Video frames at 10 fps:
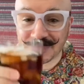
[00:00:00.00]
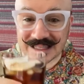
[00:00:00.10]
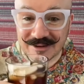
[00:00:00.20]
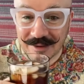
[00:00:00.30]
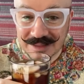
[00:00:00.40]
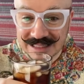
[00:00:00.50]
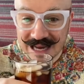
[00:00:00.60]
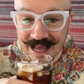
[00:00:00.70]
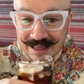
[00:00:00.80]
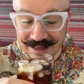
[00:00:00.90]
Grab a
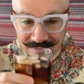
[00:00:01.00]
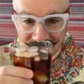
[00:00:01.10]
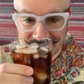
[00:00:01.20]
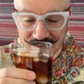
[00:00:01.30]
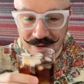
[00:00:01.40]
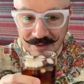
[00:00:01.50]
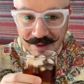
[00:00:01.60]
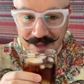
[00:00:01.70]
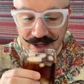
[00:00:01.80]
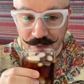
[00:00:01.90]
snack, which is what I'm grabbing
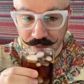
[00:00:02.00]
here.